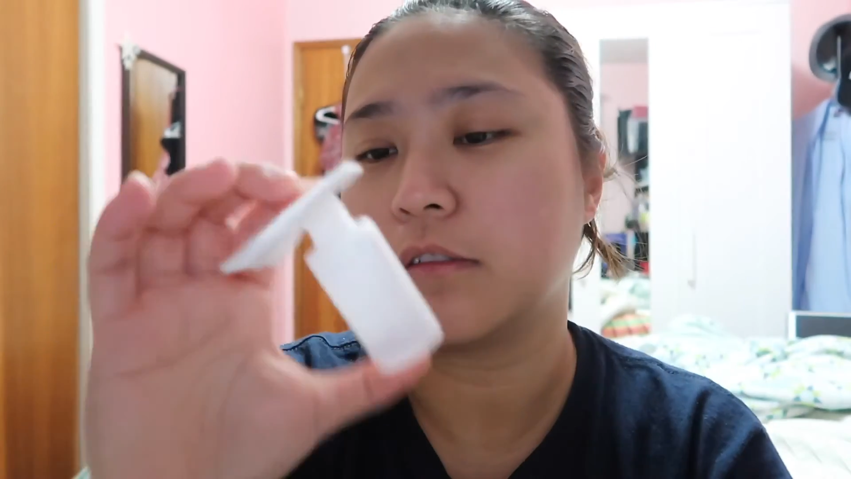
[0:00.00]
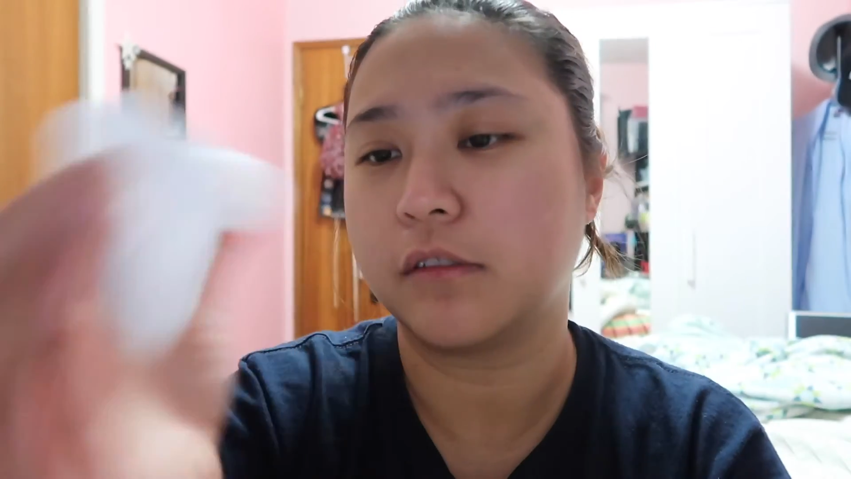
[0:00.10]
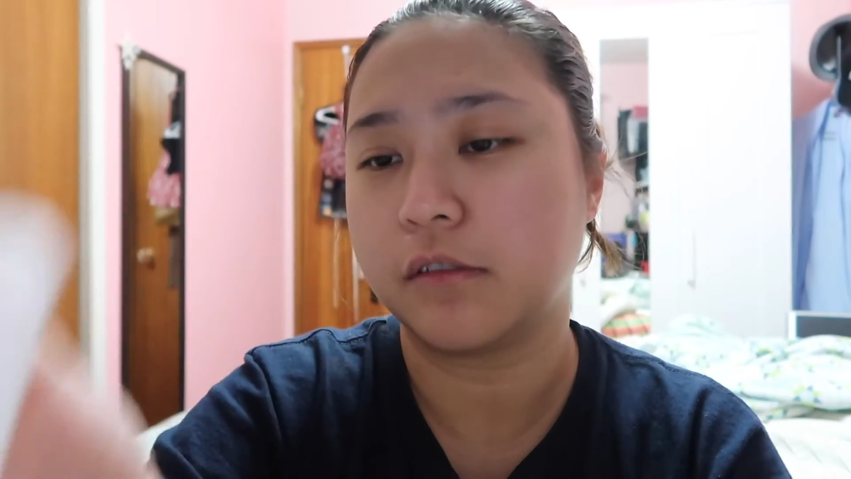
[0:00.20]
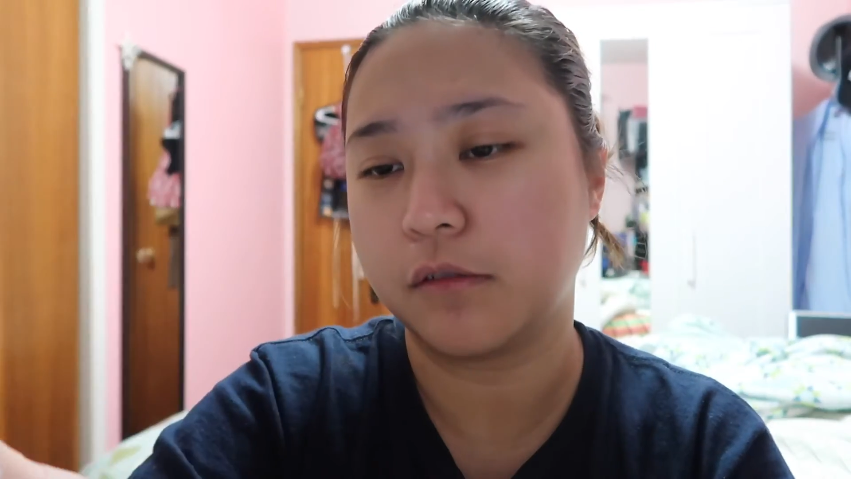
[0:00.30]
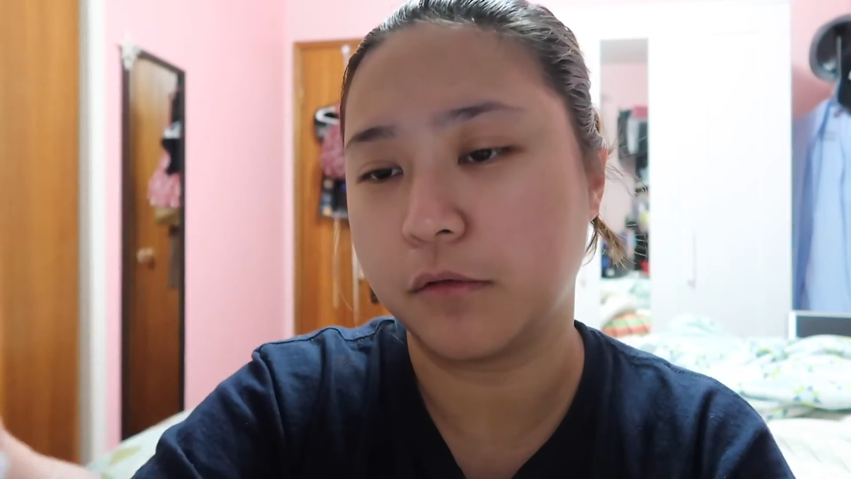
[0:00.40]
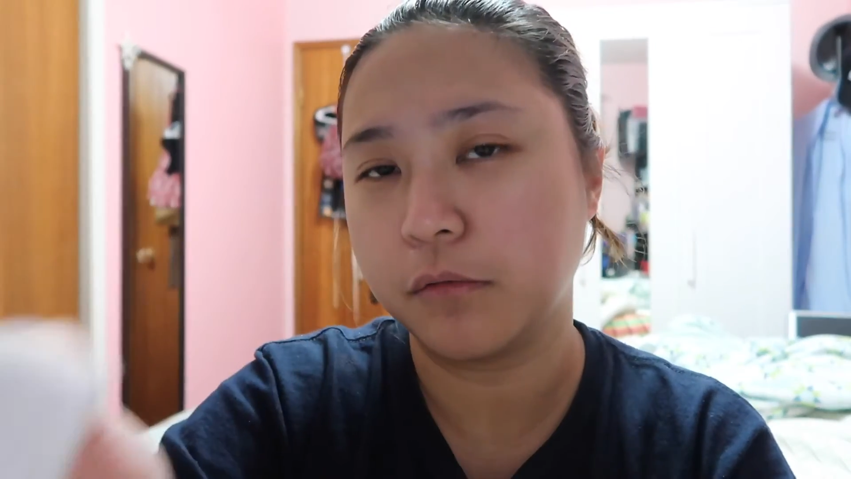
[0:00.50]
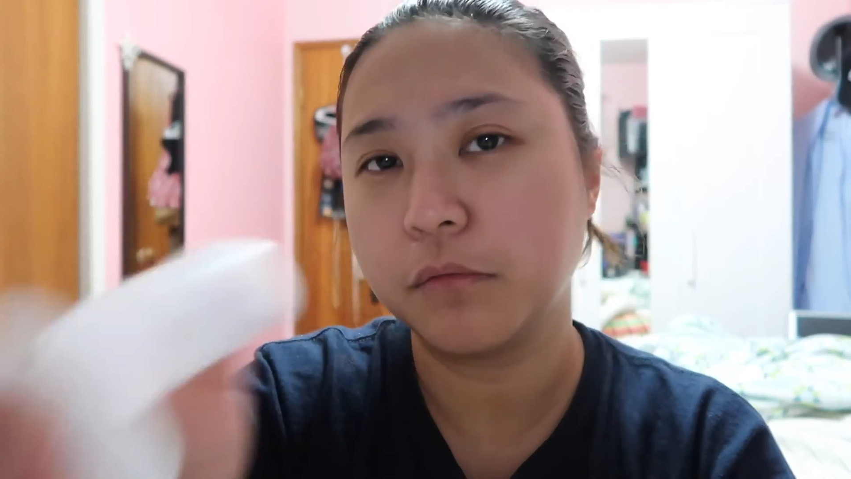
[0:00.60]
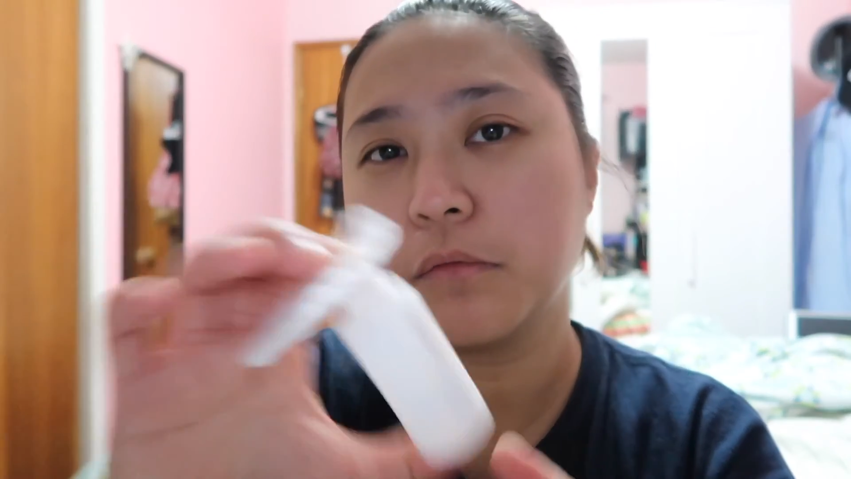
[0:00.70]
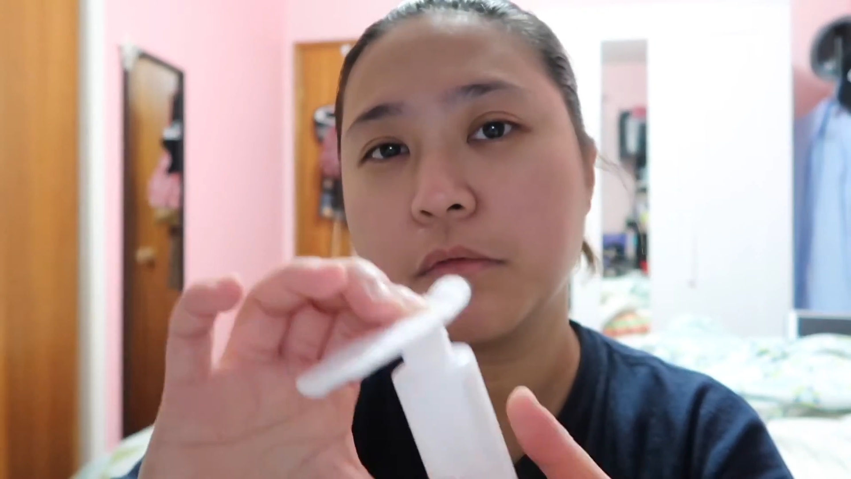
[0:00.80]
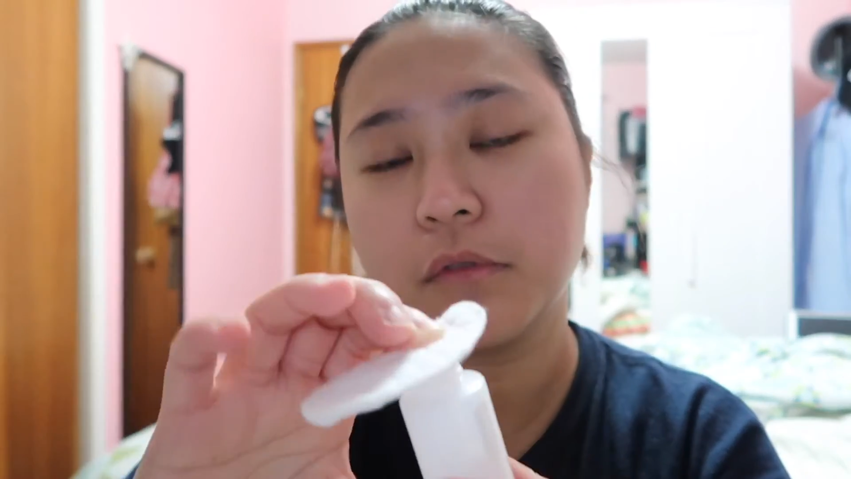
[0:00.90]
that's
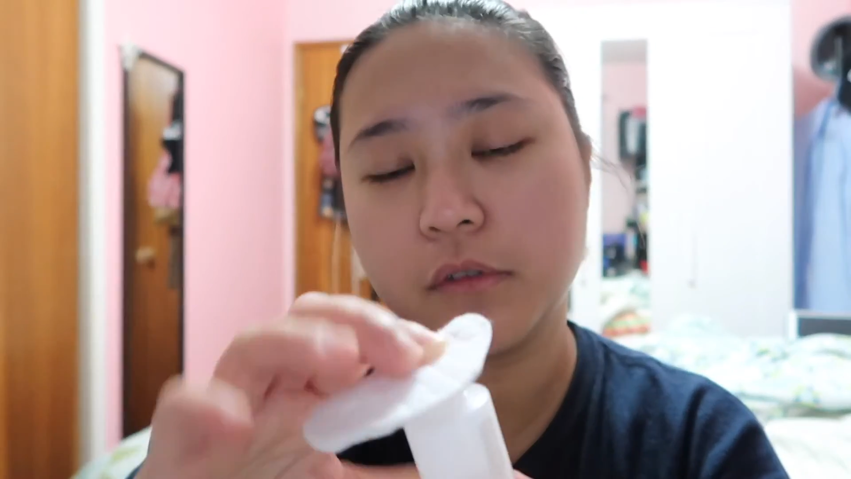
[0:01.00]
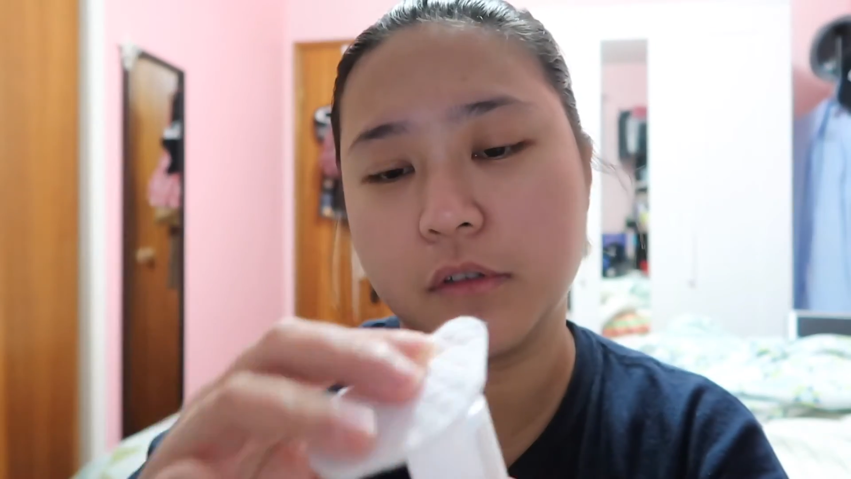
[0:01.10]
2,